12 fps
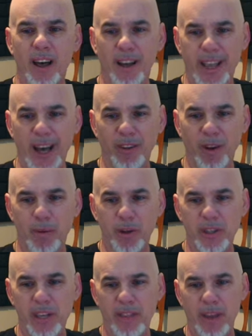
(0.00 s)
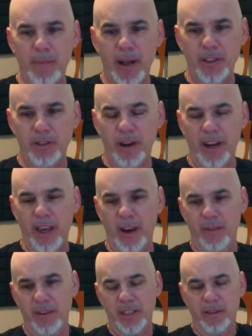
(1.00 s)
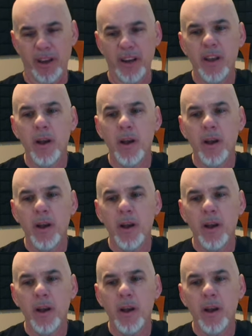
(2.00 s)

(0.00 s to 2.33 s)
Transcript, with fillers: account numbers and the amounts grayed out, obviously, right?